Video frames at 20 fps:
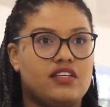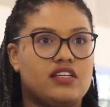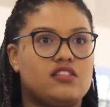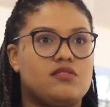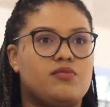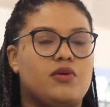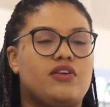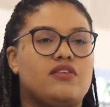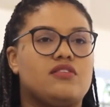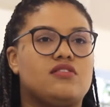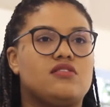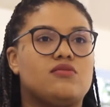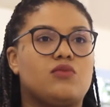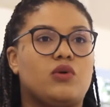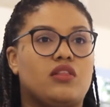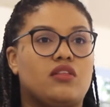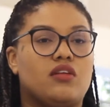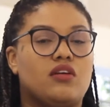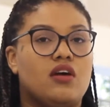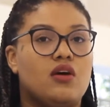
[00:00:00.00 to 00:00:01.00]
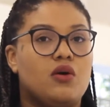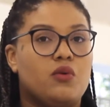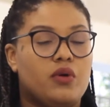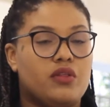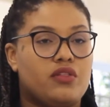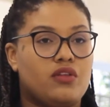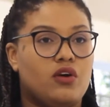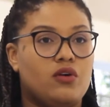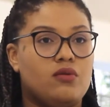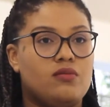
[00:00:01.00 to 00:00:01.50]
experience
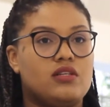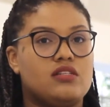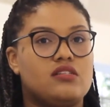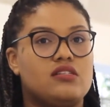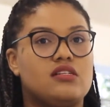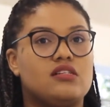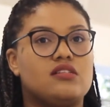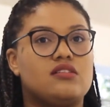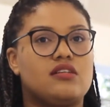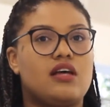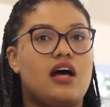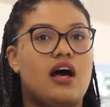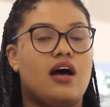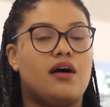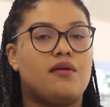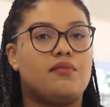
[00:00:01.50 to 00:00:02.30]
with homelessness